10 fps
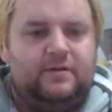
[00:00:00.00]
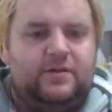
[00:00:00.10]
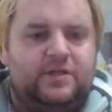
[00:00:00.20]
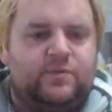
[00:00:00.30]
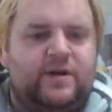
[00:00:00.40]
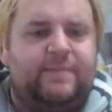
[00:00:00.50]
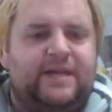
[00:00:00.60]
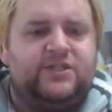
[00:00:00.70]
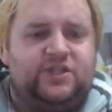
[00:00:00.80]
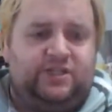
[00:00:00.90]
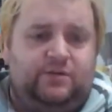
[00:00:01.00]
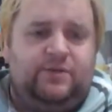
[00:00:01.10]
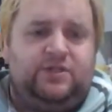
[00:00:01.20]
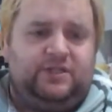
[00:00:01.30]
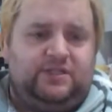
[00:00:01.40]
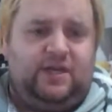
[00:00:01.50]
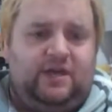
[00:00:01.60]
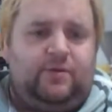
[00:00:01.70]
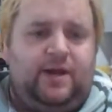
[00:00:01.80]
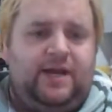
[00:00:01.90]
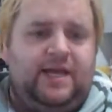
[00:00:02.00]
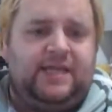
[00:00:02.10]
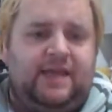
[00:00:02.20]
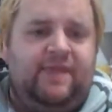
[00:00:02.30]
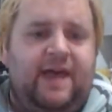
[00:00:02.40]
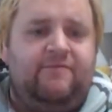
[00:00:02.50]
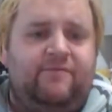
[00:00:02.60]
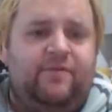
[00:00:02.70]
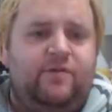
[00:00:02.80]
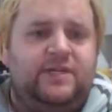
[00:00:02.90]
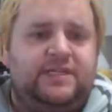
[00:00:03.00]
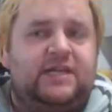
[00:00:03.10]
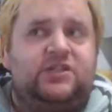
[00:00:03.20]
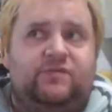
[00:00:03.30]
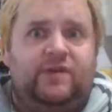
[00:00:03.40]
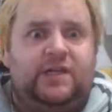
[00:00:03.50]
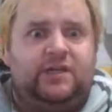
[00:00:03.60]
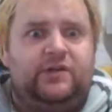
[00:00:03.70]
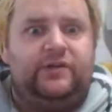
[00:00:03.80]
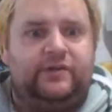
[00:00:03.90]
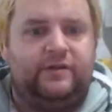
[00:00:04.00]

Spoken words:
There's one in Manchester, which is quite nice. And their food is actually really good.